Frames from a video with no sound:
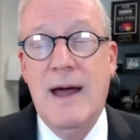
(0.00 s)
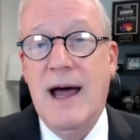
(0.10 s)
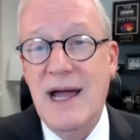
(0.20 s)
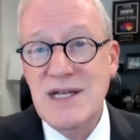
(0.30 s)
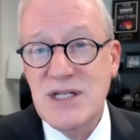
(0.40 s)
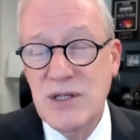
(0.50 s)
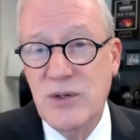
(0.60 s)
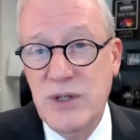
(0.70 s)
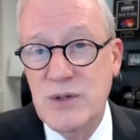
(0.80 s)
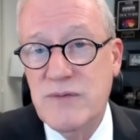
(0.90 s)
I still
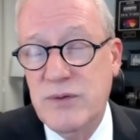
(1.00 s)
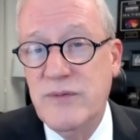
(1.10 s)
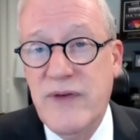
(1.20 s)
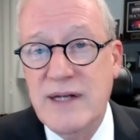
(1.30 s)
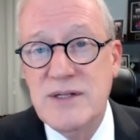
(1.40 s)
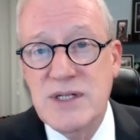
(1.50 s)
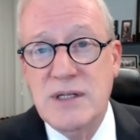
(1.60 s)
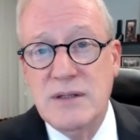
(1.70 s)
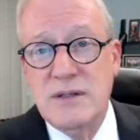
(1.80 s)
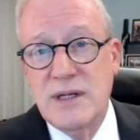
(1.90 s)
use fluphenazine
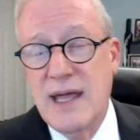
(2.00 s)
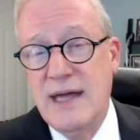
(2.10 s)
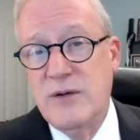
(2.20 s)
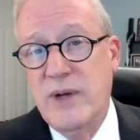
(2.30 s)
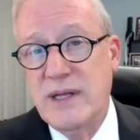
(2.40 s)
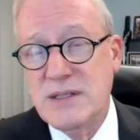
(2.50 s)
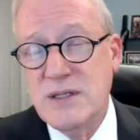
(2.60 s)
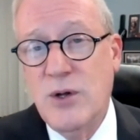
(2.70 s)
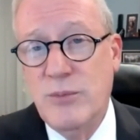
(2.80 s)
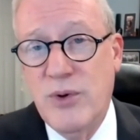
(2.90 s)
decanoate. That's the
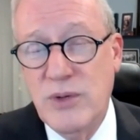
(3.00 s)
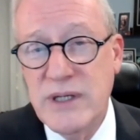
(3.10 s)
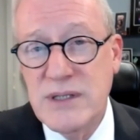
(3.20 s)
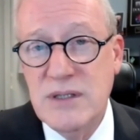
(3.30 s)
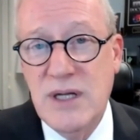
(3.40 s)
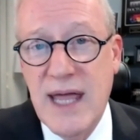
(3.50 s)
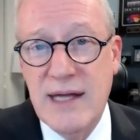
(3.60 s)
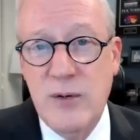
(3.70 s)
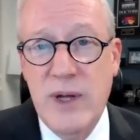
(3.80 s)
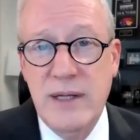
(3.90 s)
old Prolixin
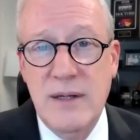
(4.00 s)
decanoate.